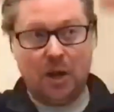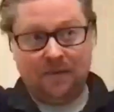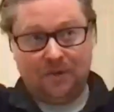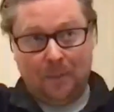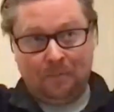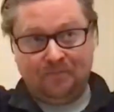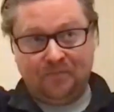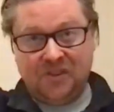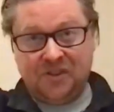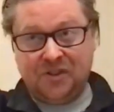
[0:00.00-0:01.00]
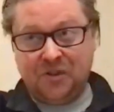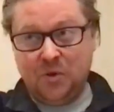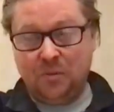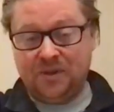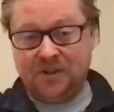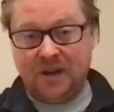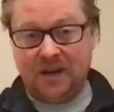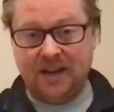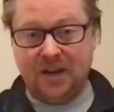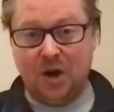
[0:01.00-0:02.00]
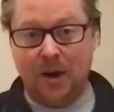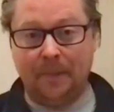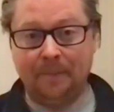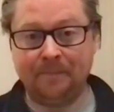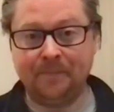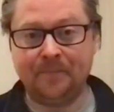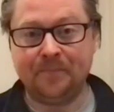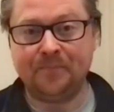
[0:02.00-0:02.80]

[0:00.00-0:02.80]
kind of soup circling our, huh.